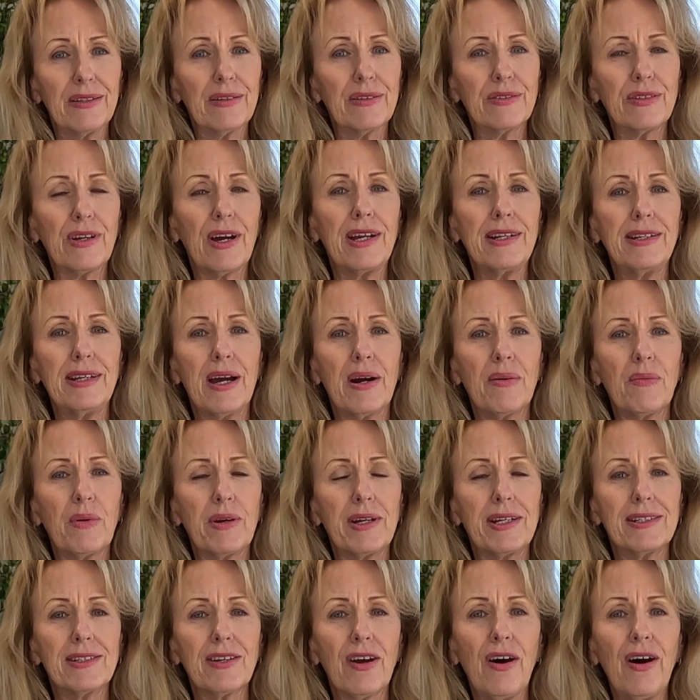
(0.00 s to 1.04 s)
they'll die down
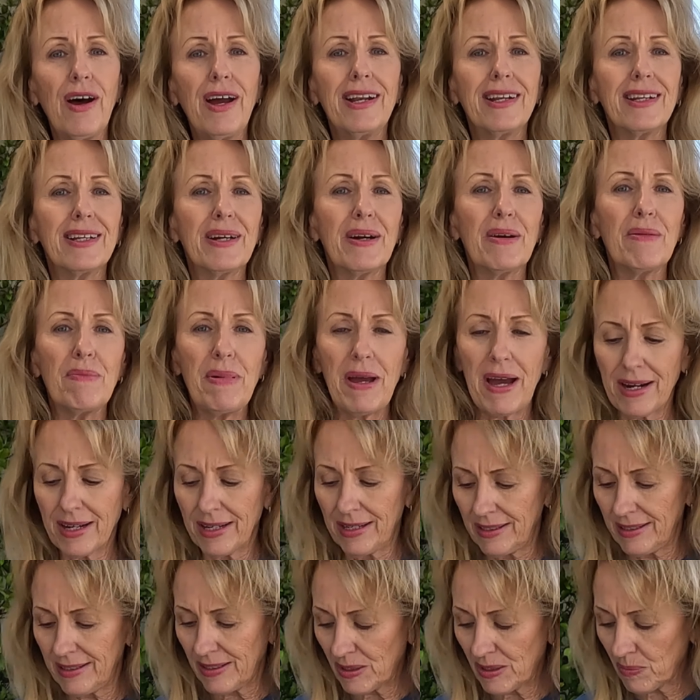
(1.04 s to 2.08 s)
when it's hot and come
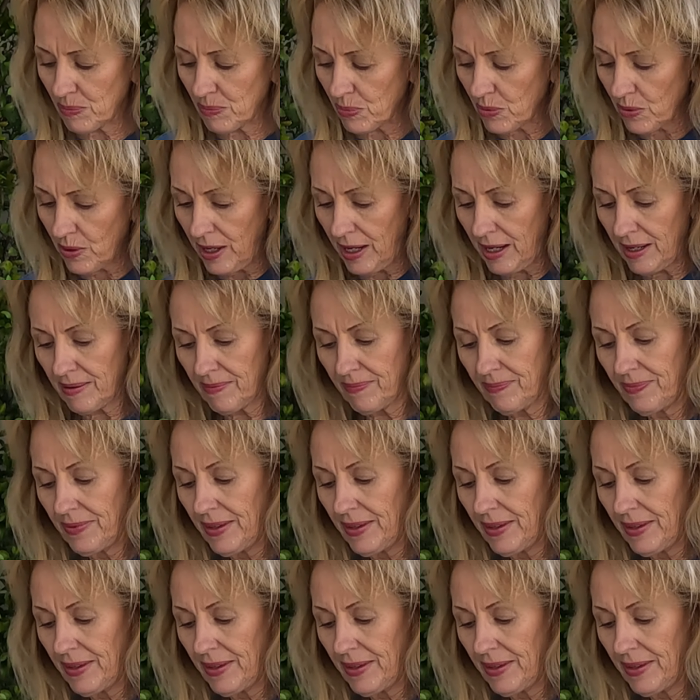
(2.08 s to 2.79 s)
back in the spring.